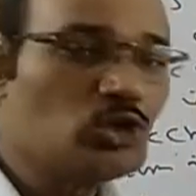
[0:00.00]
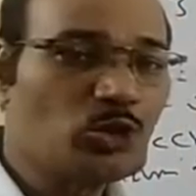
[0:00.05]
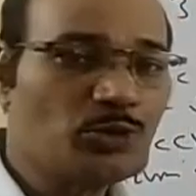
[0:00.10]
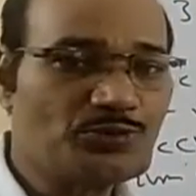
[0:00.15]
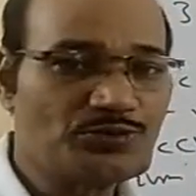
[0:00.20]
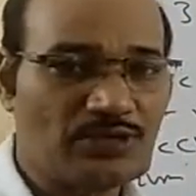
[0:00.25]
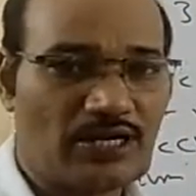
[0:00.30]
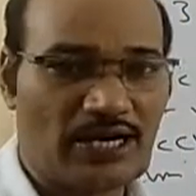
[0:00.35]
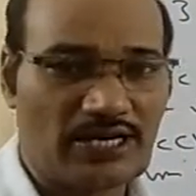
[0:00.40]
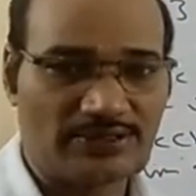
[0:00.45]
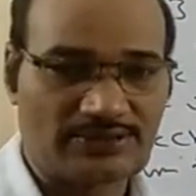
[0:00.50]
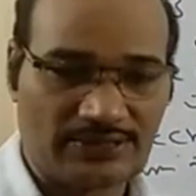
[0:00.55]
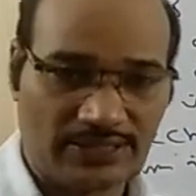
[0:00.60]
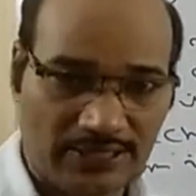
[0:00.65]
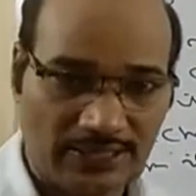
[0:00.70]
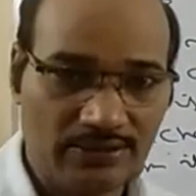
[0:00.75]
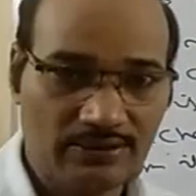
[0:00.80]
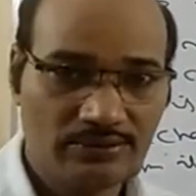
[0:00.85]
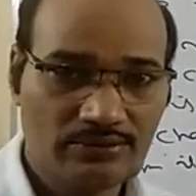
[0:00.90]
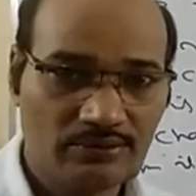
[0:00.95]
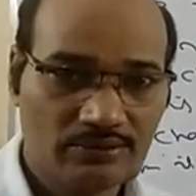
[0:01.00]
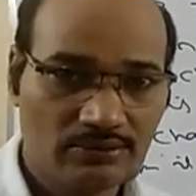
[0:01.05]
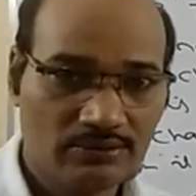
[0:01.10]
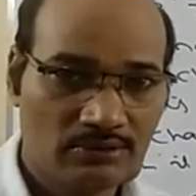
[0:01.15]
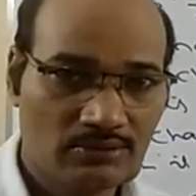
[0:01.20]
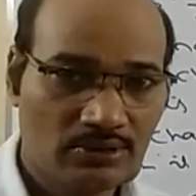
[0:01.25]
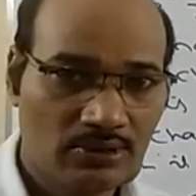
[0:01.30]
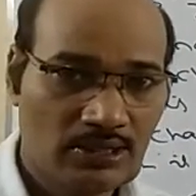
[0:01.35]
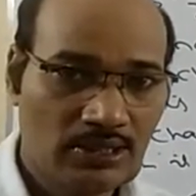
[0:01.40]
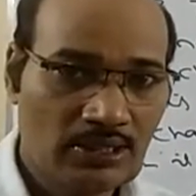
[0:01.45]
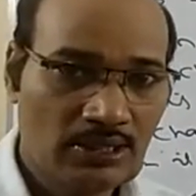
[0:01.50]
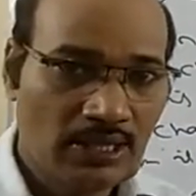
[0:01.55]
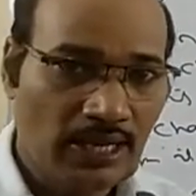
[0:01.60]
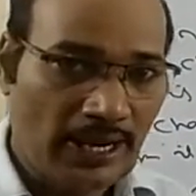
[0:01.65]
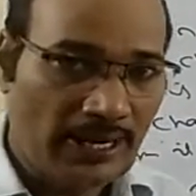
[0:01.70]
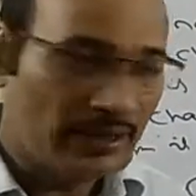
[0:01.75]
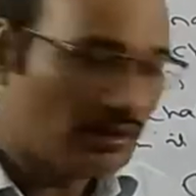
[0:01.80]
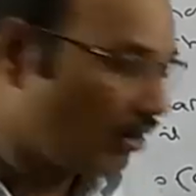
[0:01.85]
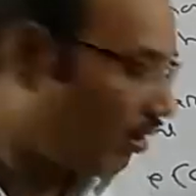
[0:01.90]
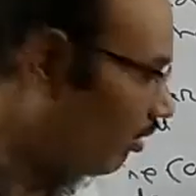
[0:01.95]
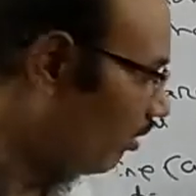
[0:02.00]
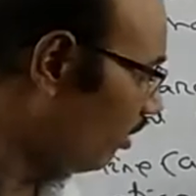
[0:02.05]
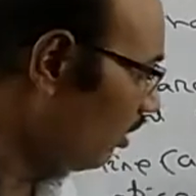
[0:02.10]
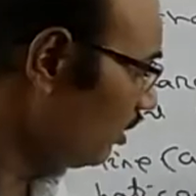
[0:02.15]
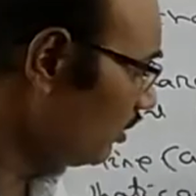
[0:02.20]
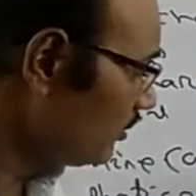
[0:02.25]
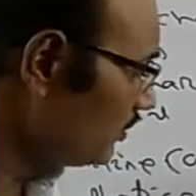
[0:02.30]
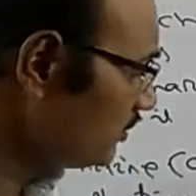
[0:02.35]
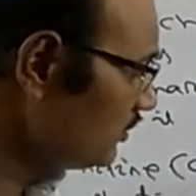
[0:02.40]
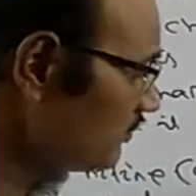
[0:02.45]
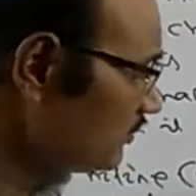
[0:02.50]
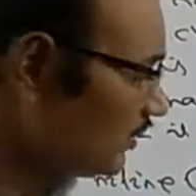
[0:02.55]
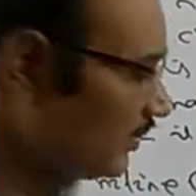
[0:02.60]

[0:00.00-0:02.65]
groups are there, and all the